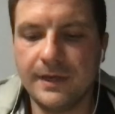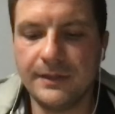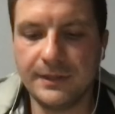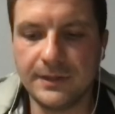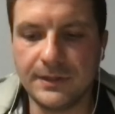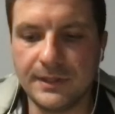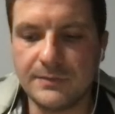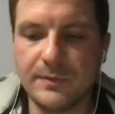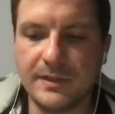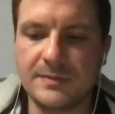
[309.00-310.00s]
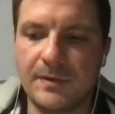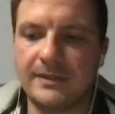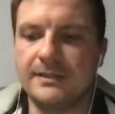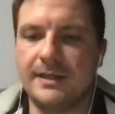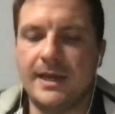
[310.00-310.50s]
I think the things we
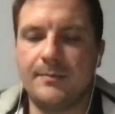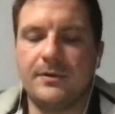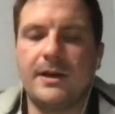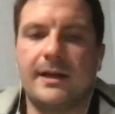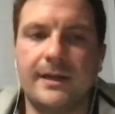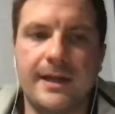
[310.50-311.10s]
expected to happen are not going to